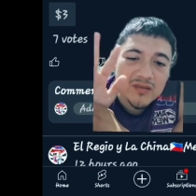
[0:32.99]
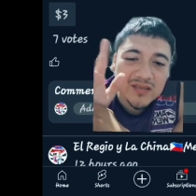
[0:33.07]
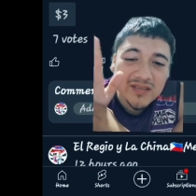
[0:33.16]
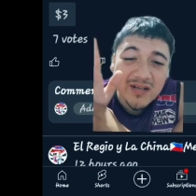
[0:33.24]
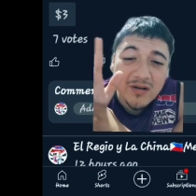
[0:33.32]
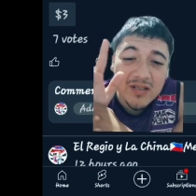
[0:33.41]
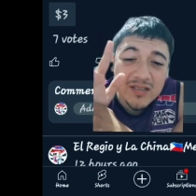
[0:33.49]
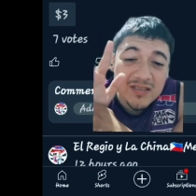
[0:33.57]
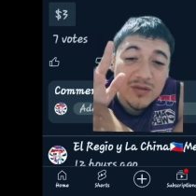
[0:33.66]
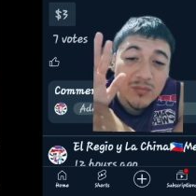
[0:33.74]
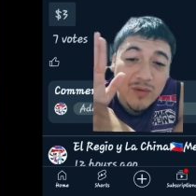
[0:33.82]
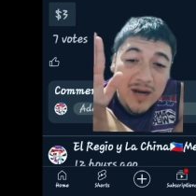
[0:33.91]
it's like it's
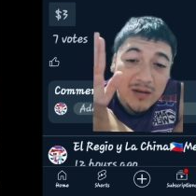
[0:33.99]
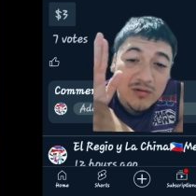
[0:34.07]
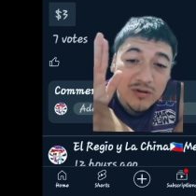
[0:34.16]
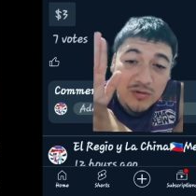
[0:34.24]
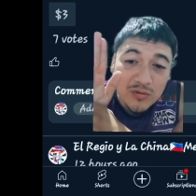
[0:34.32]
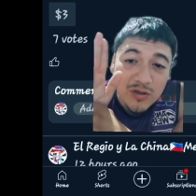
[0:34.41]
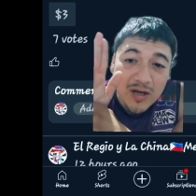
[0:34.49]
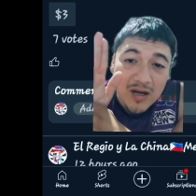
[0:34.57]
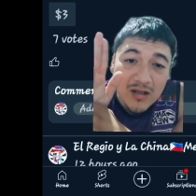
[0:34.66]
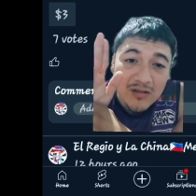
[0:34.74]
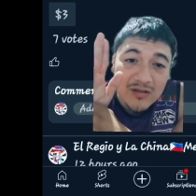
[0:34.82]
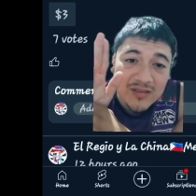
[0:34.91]
around two
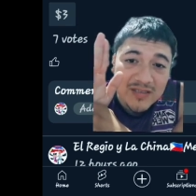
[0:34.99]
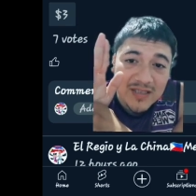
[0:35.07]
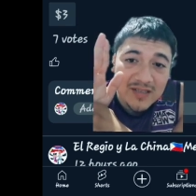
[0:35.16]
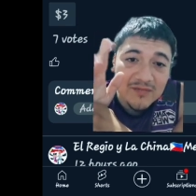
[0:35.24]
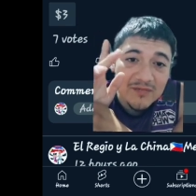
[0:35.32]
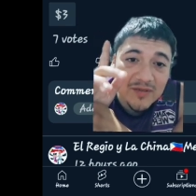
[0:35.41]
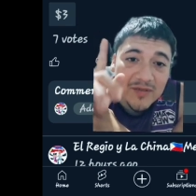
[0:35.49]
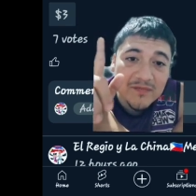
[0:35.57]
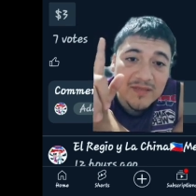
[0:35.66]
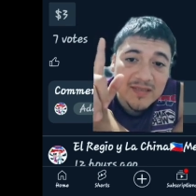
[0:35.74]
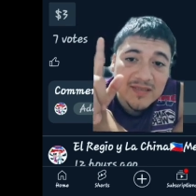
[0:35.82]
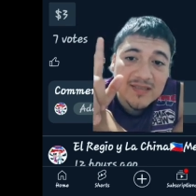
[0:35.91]
dollars and
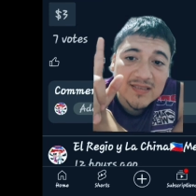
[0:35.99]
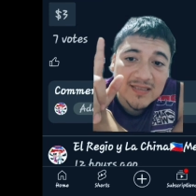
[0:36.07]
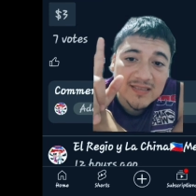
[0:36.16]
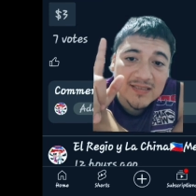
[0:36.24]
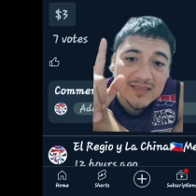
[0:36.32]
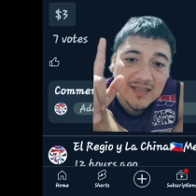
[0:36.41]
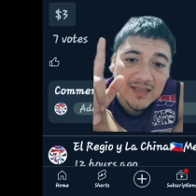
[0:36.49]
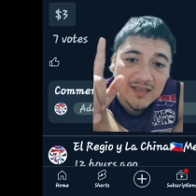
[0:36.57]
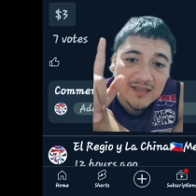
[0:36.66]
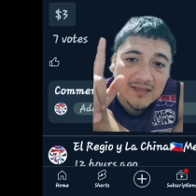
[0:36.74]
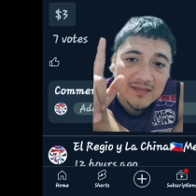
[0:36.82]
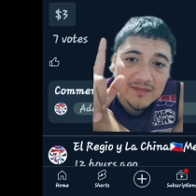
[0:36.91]
50 cents
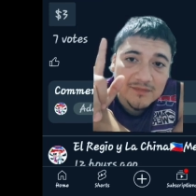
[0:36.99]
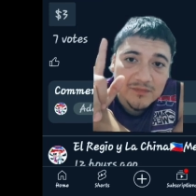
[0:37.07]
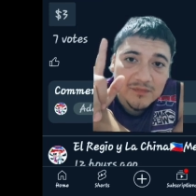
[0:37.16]
guys